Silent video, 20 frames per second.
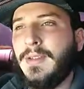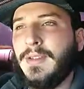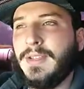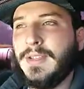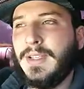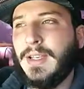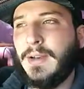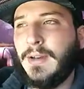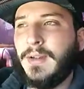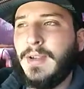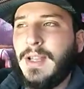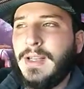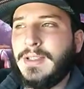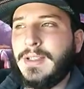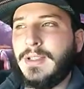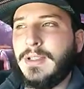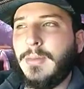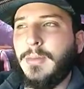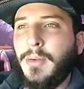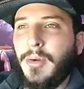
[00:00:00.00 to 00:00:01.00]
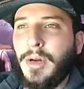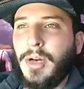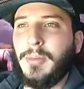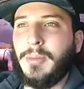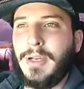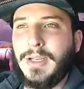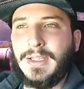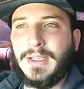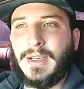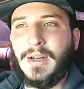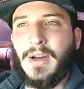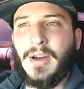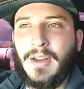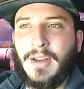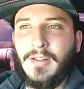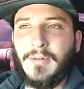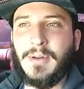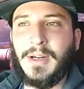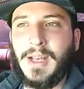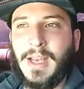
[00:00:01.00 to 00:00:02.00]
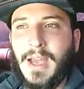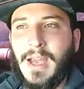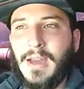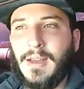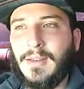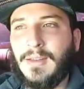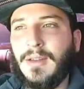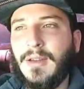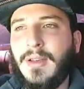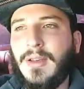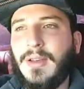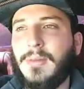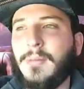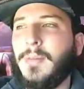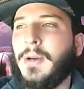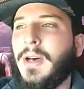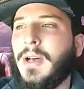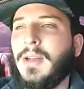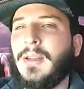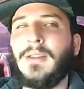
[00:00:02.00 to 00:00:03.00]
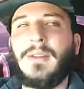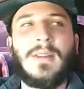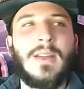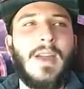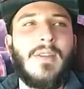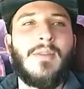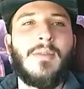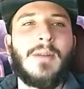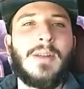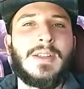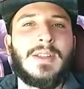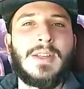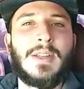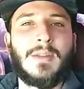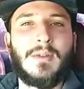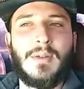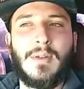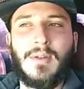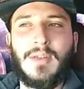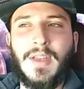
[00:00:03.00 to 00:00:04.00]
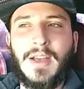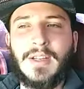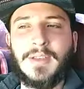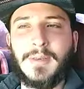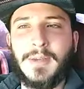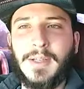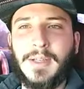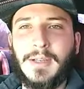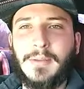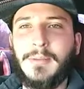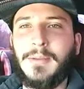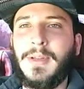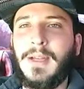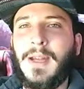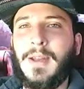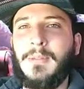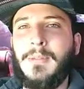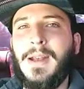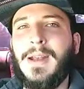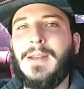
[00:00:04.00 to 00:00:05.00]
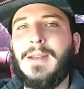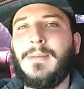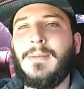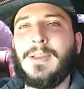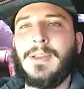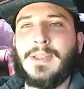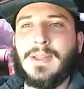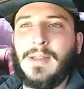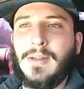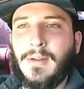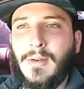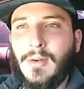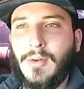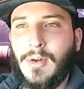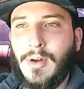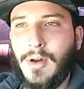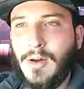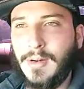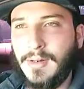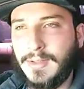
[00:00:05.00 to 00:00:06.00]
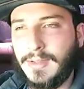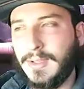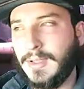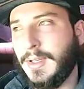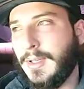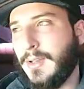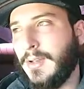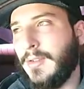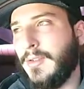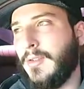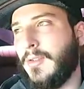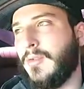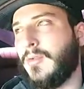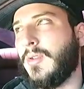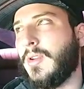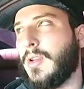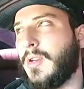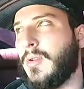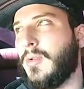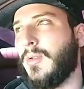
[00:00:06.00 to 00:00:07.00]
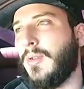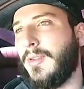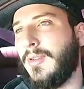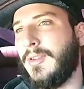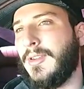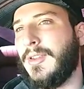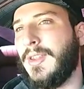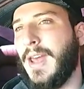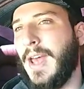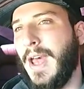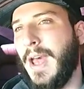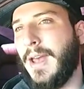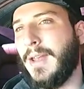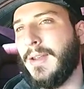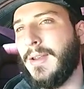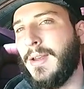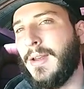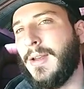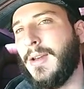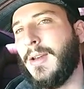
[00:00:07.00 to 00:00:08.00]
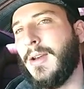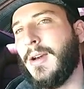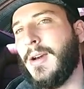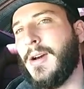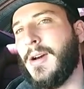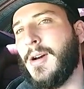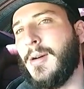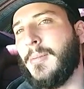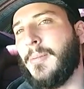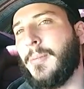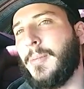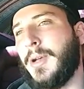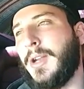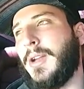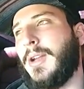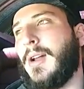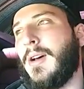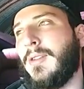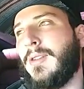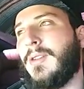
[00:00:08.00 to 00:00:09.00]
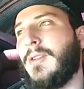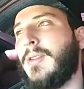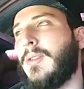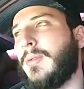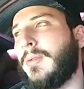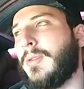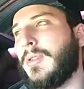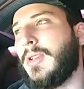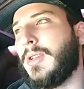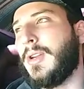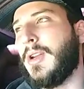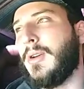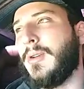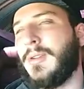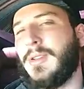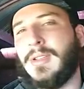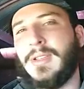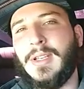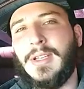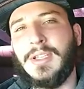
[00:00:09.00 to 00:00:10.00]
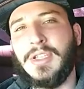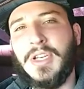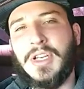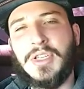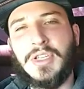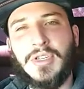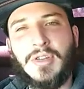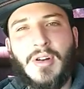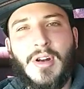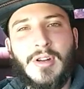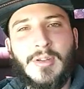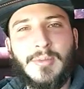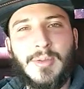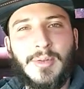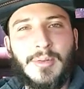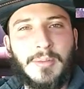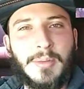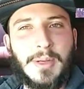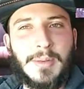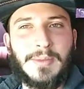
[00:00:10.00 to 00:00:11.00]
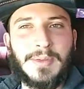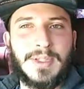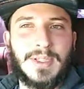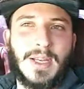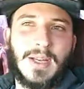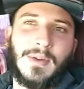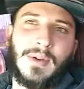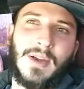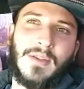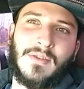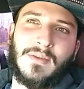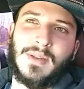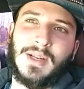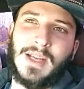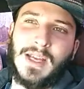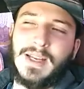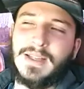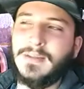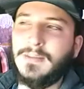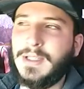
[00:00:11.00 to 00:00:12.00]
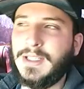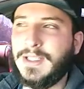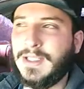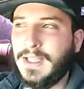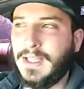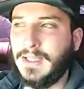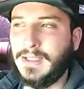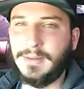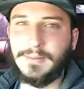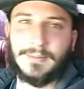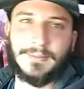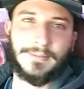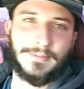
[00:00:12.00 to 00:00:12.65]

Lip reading: You just say, oh, that's just a boring basic car that everybody has. But everybody's done their own things with them and made them into their own cars. So it's really cool to see that. But it also, you know, it changes your argument where people say, well, everybody has a Mustang.